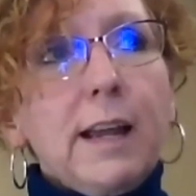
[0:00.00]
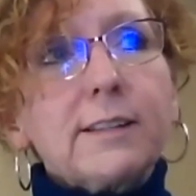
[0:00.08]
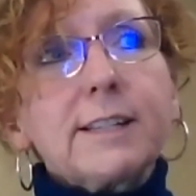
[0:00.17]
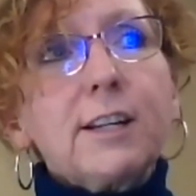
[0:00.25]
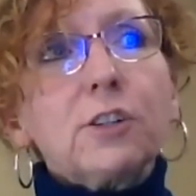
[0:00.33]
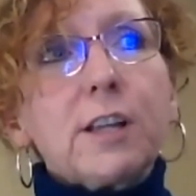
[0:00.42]

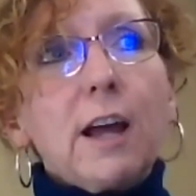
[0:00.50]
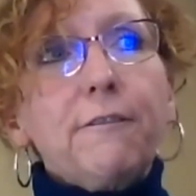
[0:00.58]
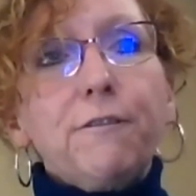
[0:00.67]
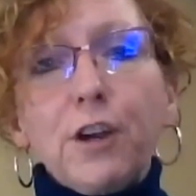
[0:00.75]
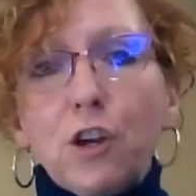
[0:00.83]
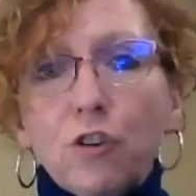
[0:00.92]
skills
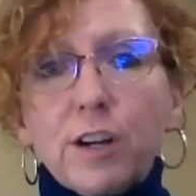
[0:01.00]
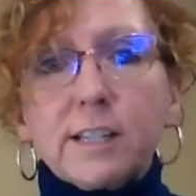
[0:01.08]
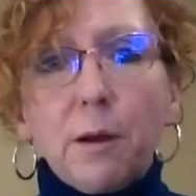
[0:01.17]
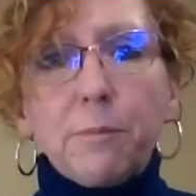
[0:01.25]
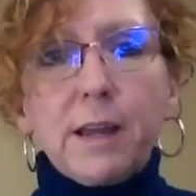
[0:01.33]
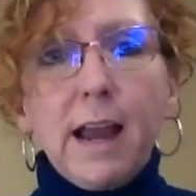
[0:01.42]
on figuring
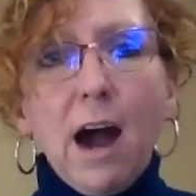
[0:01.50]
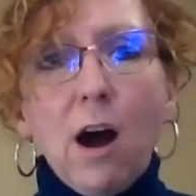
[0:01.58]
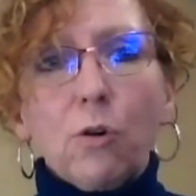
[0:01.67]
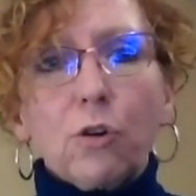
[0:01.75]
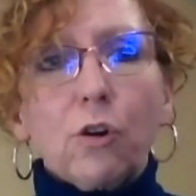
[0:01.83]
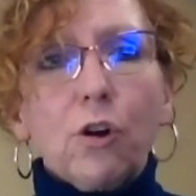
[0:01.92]
something
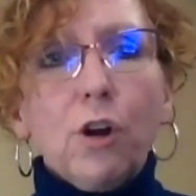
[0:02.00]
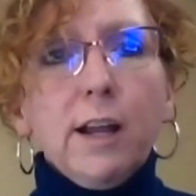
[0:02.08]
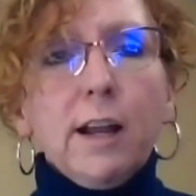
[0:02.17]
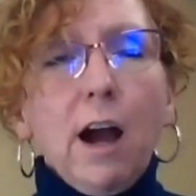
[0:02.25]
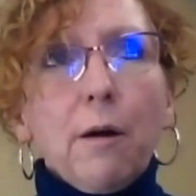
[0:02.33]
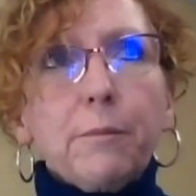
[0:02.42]
out, or
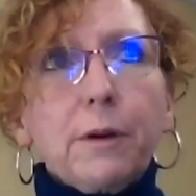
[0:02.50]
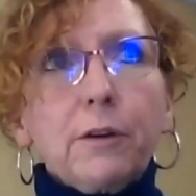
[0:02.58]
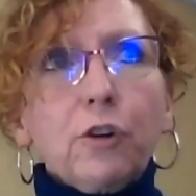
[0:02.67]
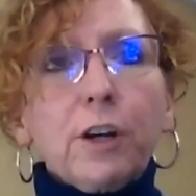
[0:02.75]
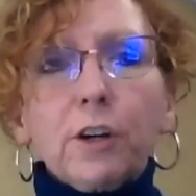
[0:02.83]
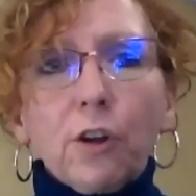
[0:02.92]

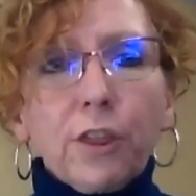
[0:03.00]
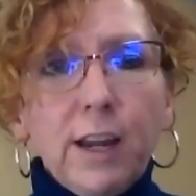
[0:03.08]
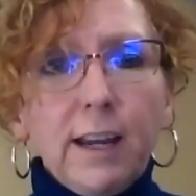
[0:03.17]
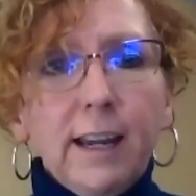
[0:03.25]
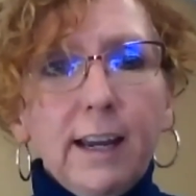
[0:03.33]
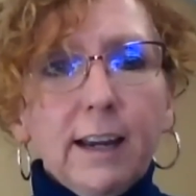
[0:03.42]
critical
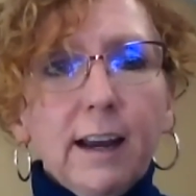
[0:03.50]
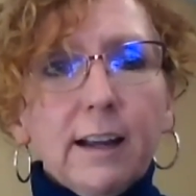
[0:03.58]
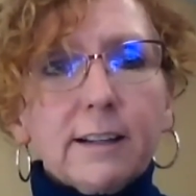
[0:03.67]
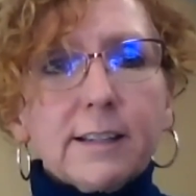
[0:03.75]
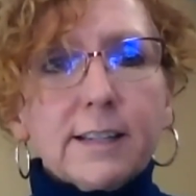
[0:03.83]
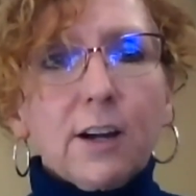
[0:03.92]

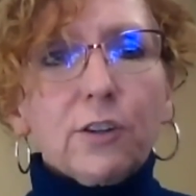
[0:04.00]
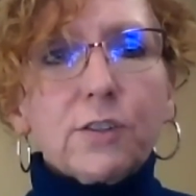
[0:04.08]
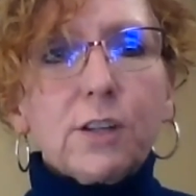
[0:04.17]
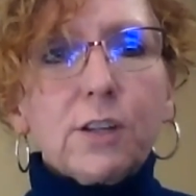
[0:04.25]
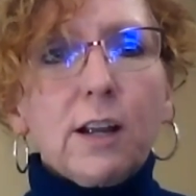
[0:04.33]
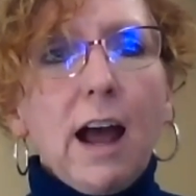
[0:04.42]
thinking
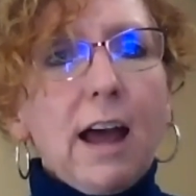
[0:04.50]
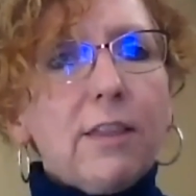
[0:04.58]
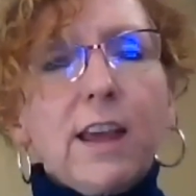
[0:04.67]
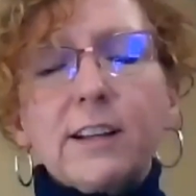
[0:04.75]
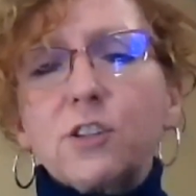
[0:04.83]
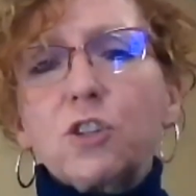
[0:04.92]
skills,
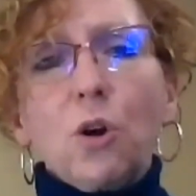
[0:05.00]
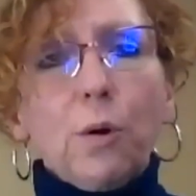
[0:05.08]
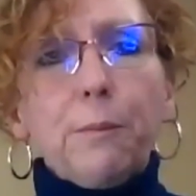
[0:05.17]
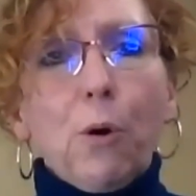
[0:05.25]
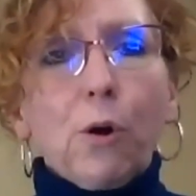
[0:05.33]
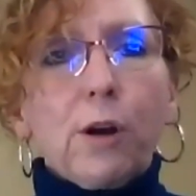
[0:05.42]
that's
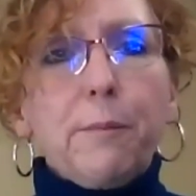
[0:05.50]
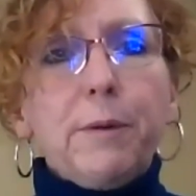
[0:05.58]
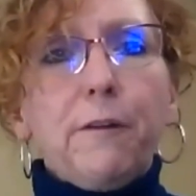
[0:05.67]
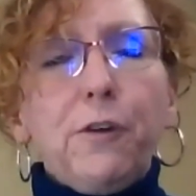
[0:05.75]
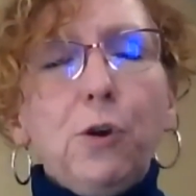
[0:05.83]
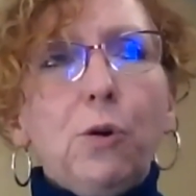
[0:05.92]
so important. I
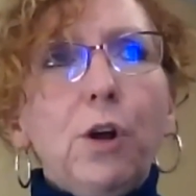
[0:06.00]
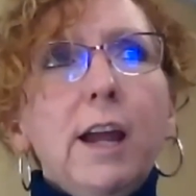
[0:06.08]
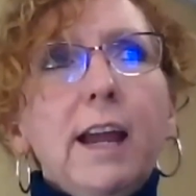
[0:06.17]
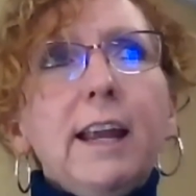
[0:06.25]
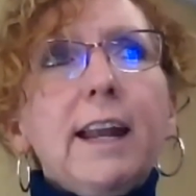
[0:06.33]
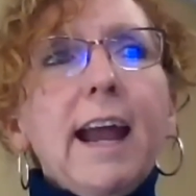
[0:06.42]
mean, if you,
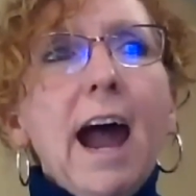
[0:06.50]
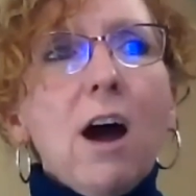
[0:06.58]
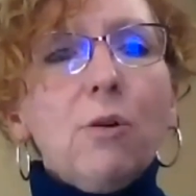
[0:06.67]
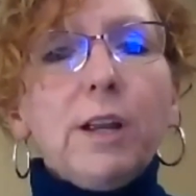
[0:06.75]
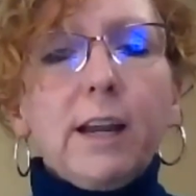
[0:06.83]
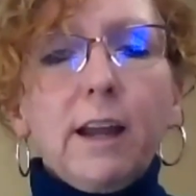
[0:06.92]
in
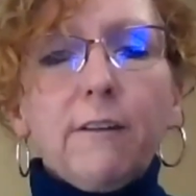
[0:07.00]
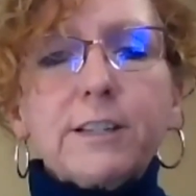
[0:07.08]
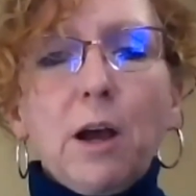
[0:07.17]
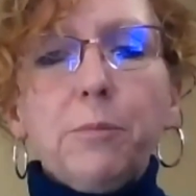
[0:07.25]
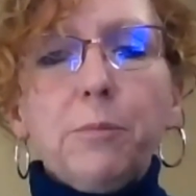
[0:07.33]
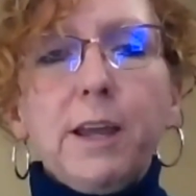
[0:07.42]
accounting, if
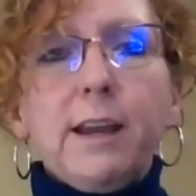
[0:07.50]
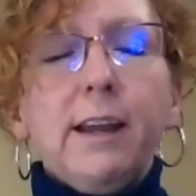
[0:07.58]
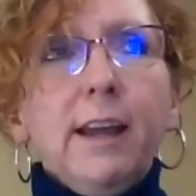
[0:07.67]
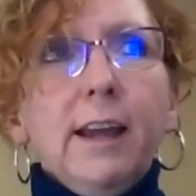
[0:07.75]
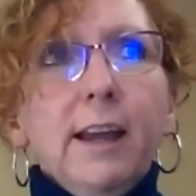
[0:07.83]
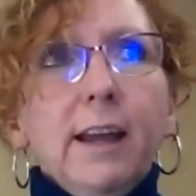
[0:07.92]
something,
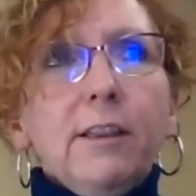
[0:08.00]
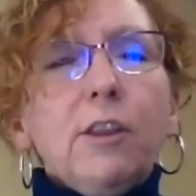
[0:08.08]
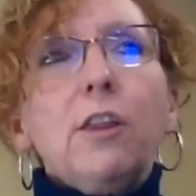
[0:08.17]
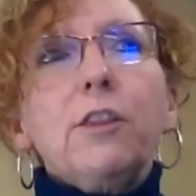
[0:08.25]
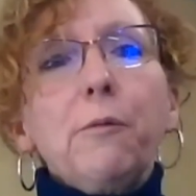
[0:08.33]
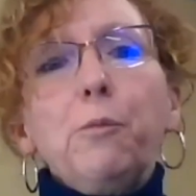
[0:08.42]

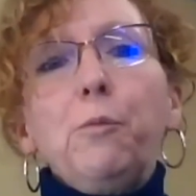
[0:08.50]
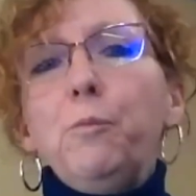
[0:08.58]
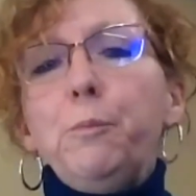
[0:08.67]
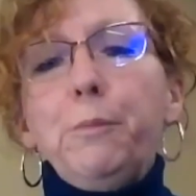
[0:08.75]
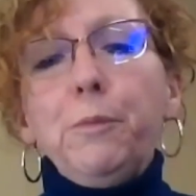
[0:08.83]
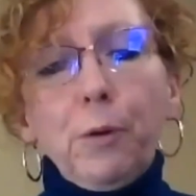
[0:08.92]
the
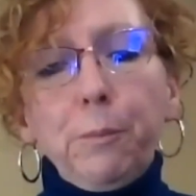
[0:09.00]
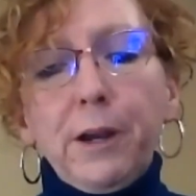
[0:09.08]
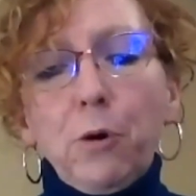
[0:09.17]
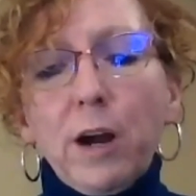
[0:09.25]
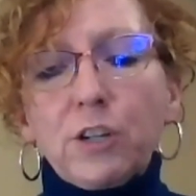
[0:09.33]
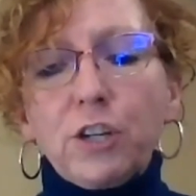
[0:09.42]

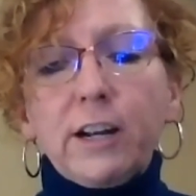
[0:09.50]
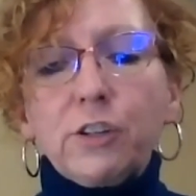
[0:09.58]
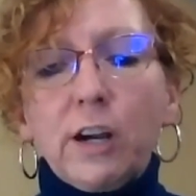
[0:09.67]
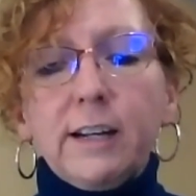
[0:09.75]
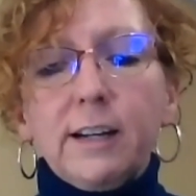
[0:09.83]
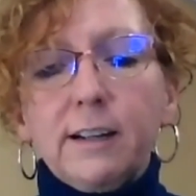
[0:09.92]
big question I
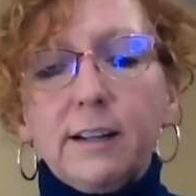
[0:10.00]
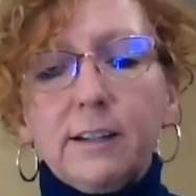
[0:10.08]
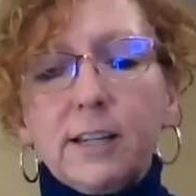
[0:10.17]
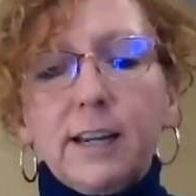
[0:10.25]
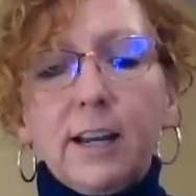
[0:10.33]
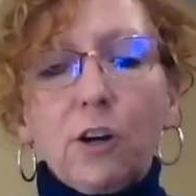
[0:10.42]
try
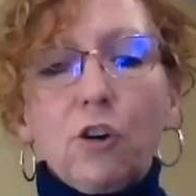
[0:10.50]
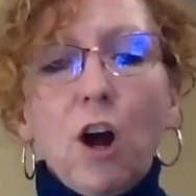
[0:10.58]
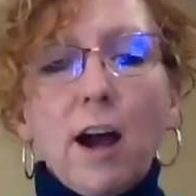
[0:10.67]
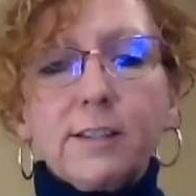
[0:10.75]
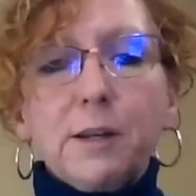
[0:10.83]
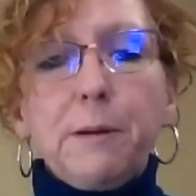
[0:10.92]
to get
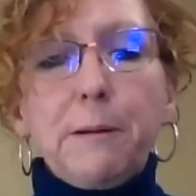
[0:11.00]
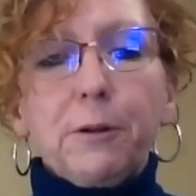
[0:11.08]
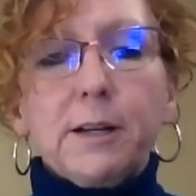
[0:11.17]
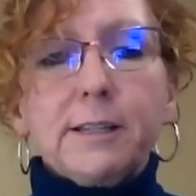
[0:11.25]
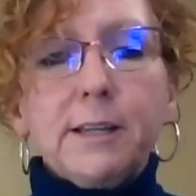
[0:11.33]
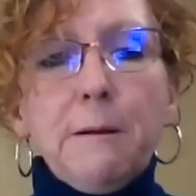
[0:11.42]
across to
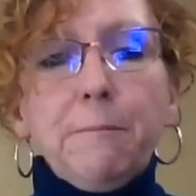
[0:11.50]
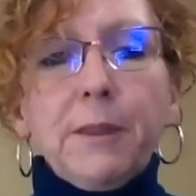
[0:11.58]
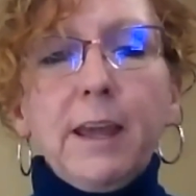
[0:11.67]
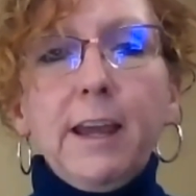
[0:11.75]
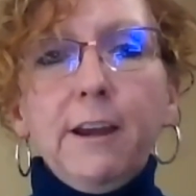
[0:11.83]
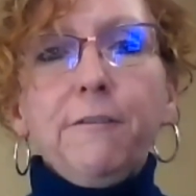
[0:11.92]
people is,
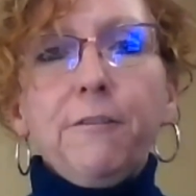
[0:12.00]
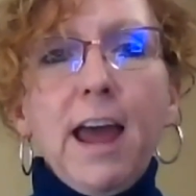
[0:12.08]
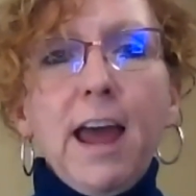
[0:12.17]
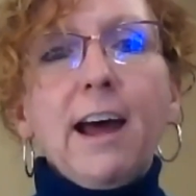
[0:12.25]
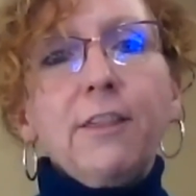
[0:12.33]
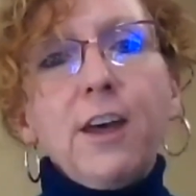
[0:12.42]
if
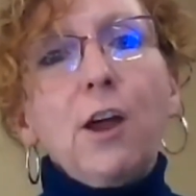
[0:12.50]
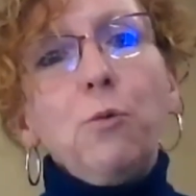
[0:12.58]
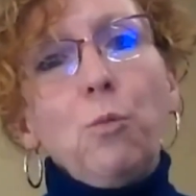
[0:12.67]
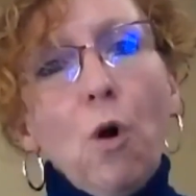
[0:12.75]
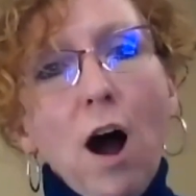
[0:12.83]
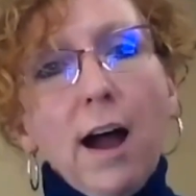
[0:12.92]
that,
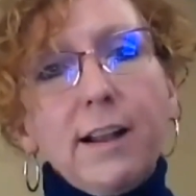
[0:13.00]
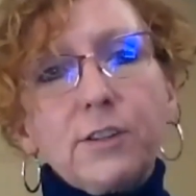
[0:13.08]
then what?